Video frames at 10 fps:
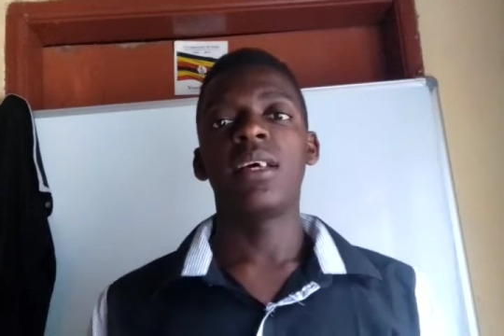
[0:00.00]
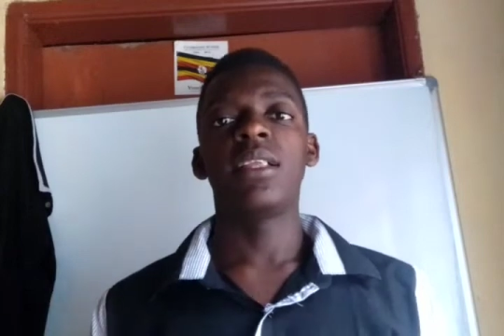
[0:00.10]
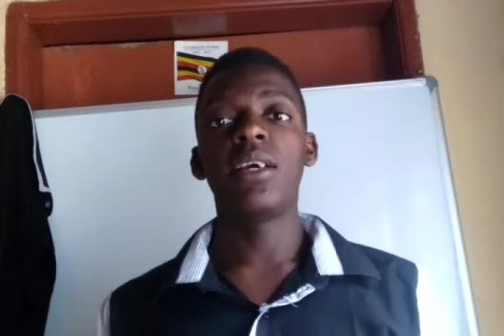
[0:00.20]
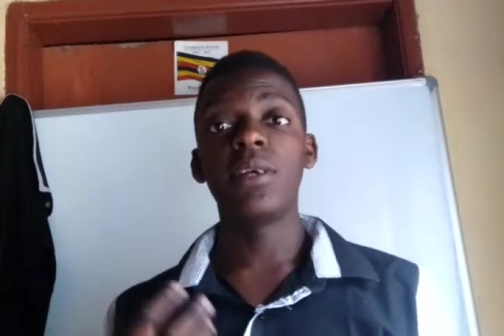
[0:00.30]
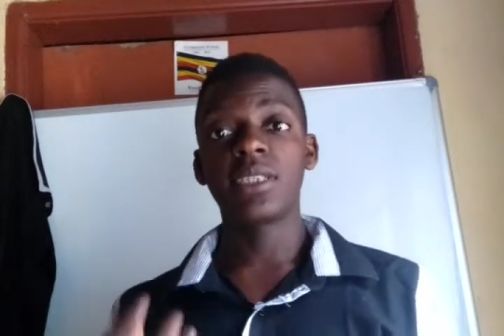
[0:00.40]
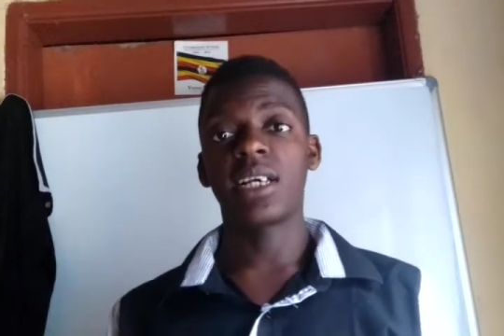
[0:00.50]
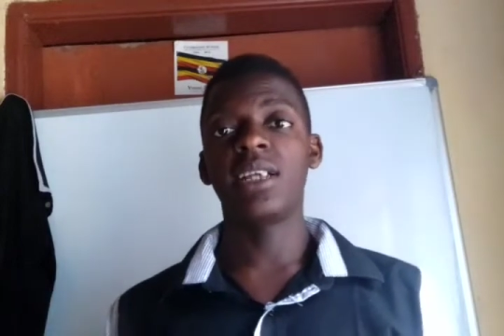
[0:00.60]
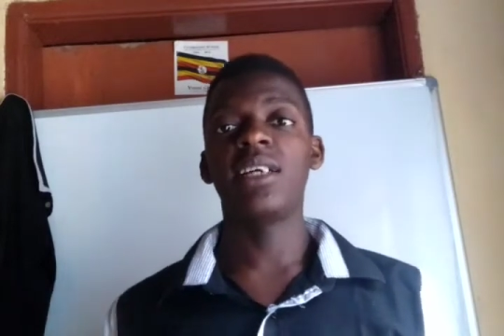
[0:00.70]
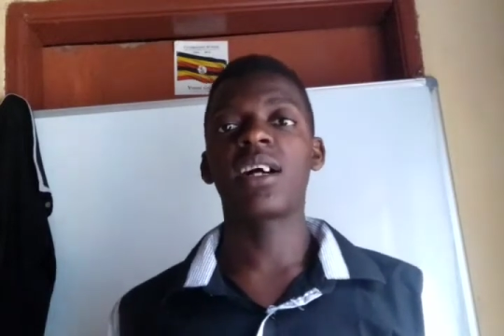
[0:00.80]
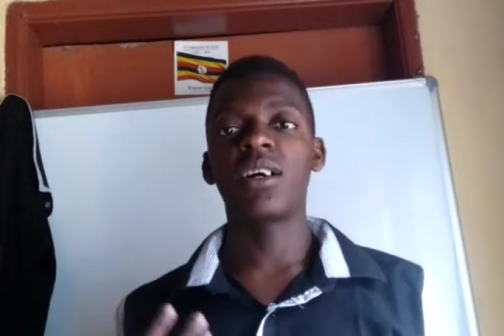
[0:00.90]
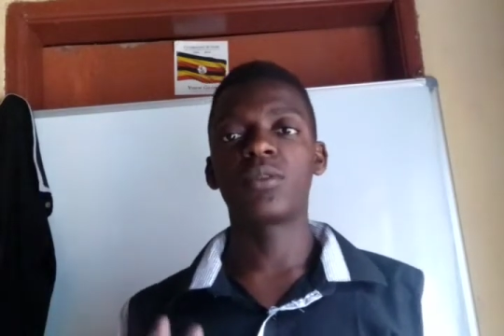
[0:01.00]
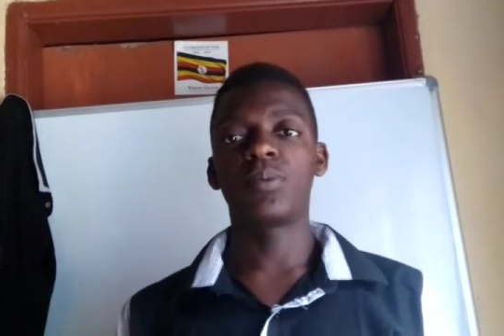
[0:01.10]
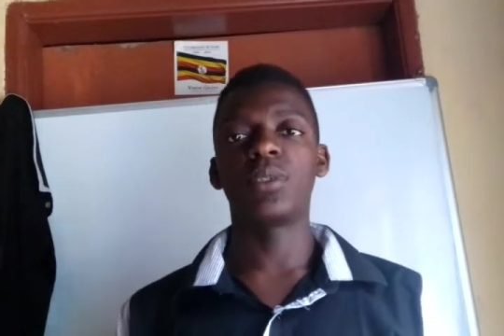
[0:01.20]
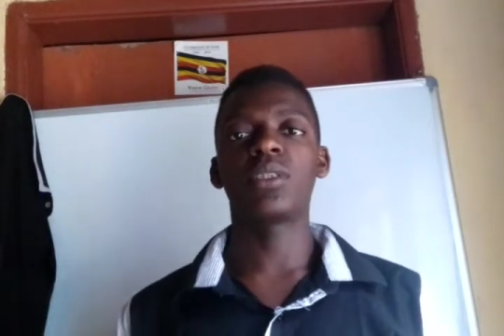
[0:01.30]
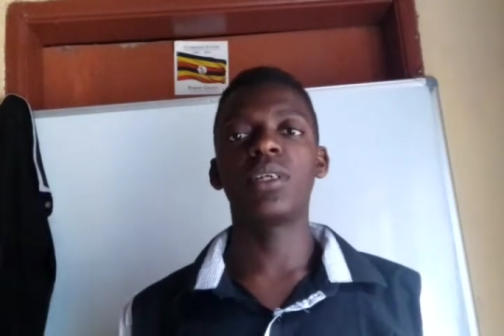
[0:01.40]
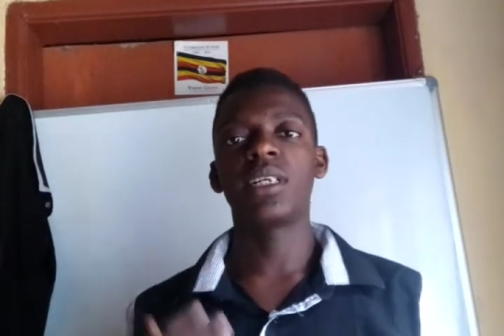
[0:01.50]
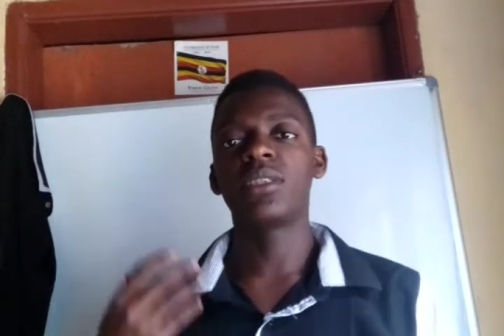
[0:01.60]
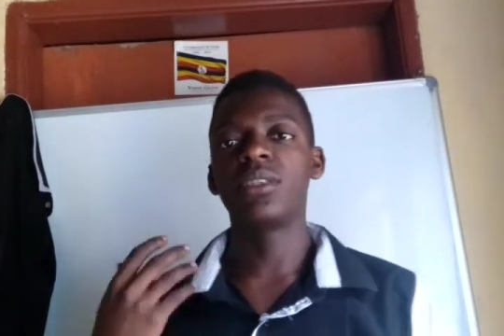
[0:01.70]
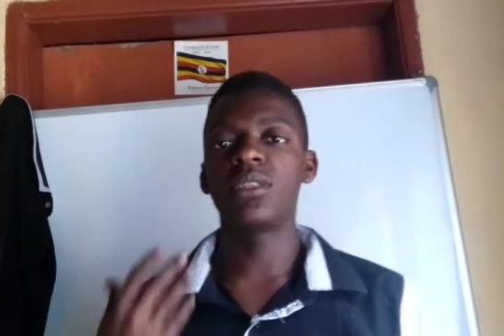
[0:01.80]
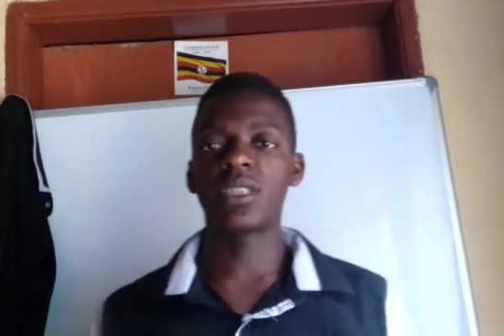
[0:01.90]
they raise cardiac output so
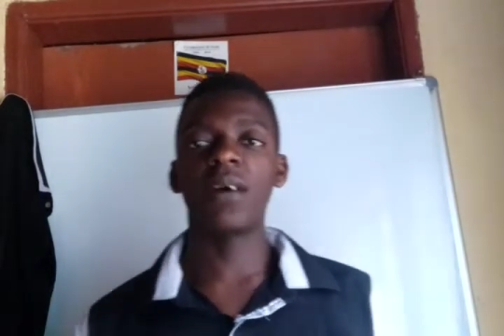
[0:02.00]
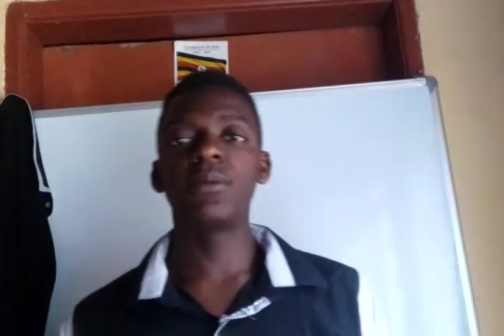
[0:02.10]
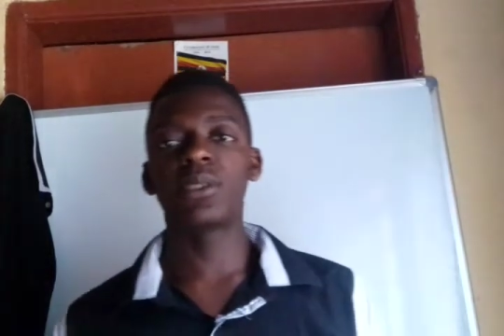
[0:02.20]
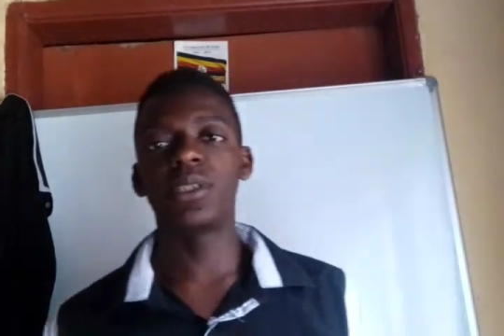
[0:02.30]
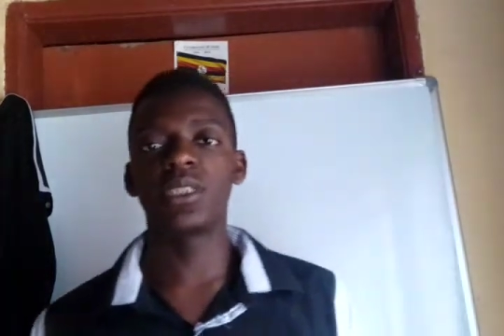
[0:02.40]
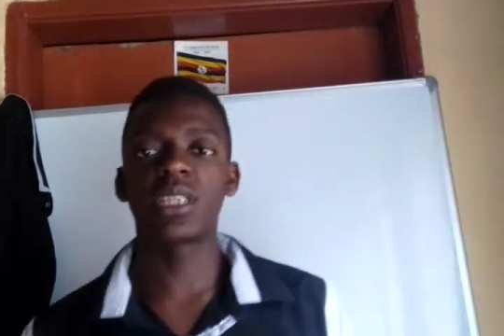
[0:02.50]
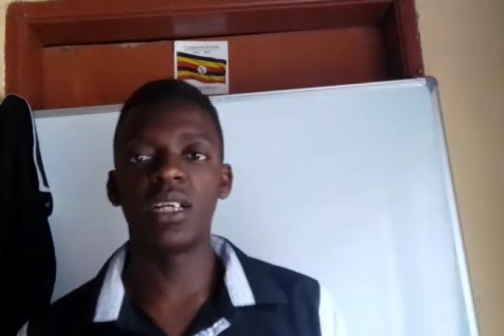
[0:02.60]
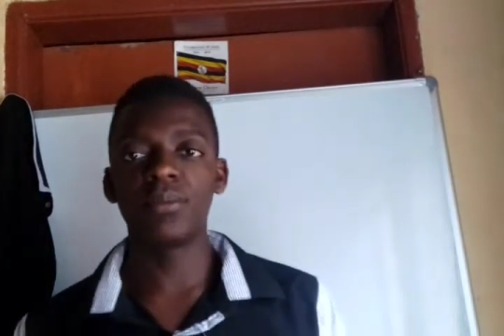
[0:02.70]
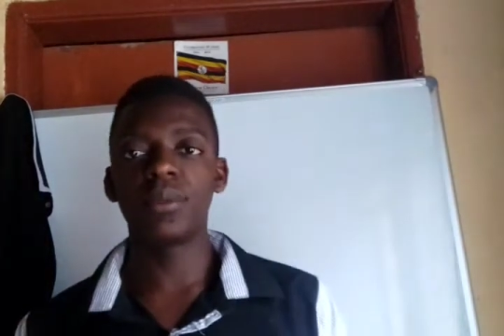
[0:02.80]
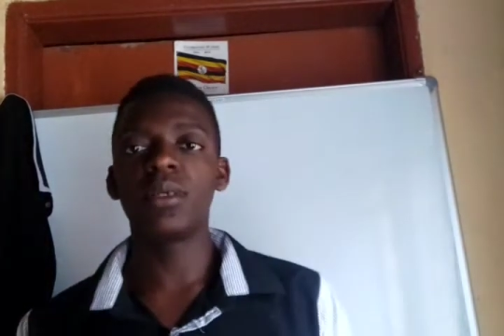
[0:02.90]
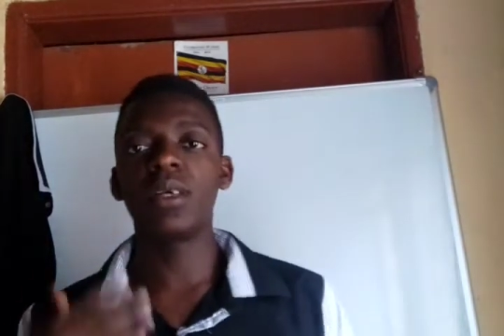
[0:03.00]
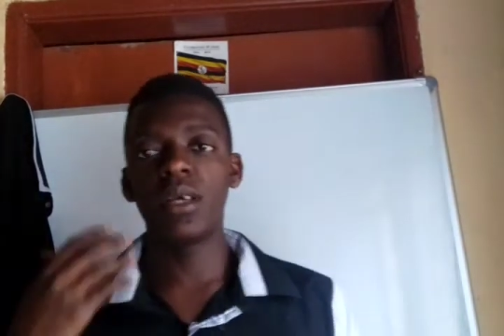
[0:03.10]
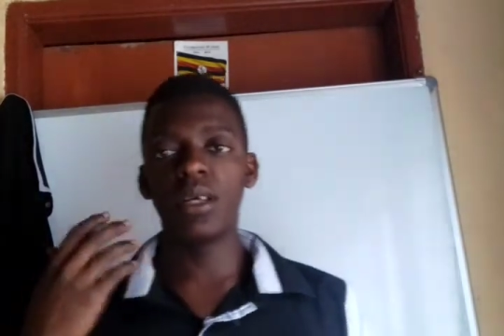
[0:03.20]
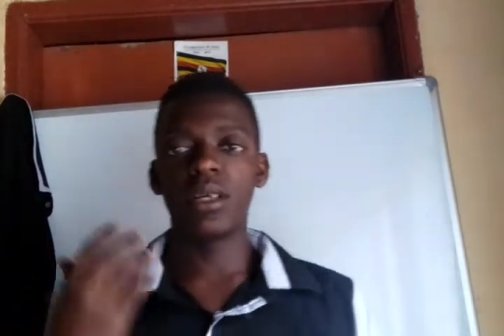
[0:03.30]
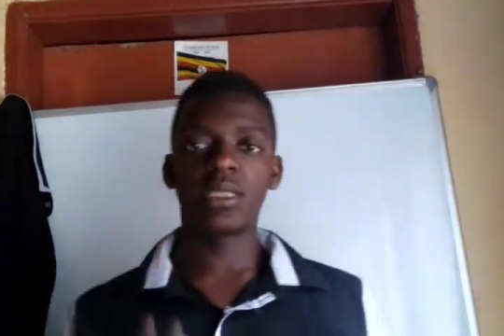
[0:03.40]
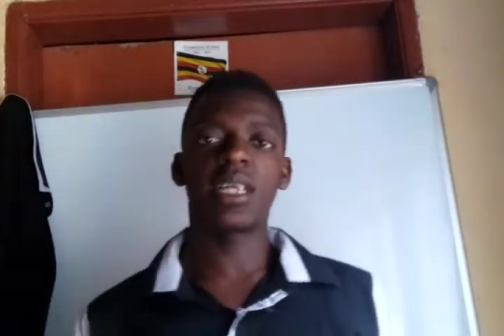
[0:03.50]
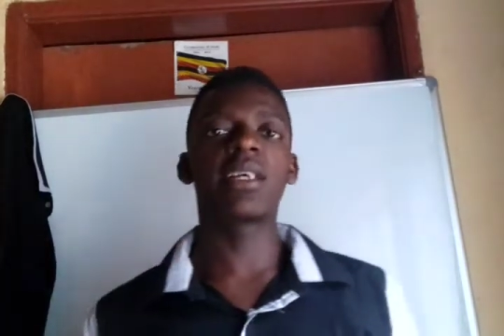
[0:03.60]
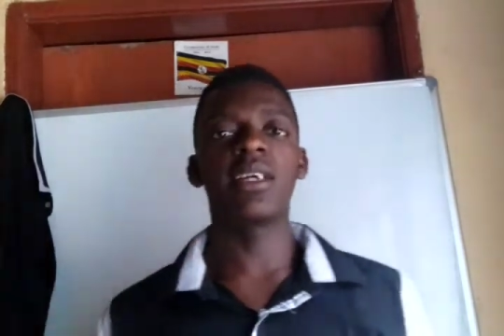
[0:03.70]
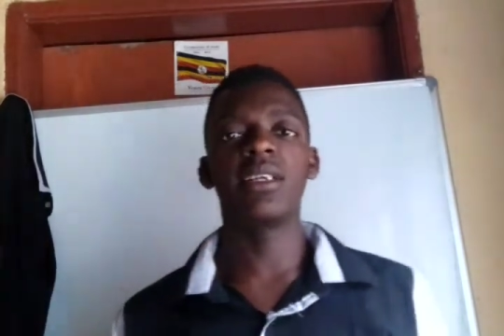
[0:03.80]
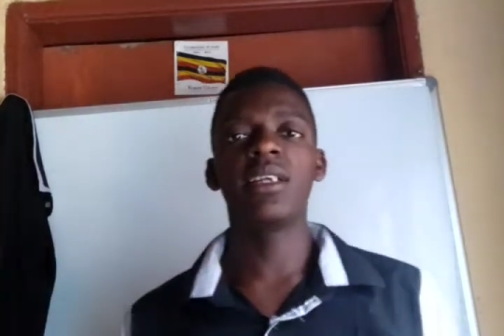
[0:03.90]
that services can be
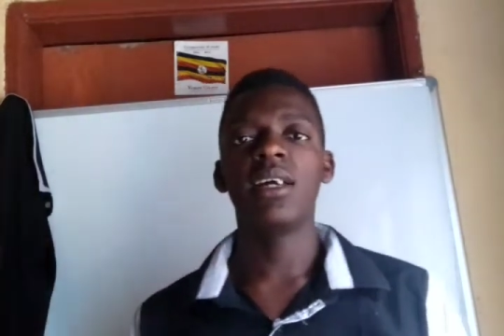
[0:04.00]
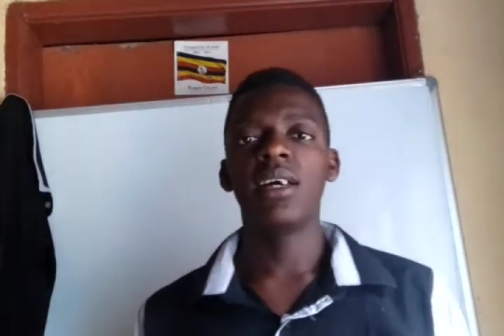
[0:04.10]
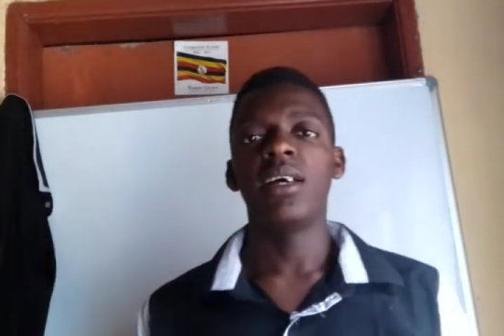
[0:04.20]
taken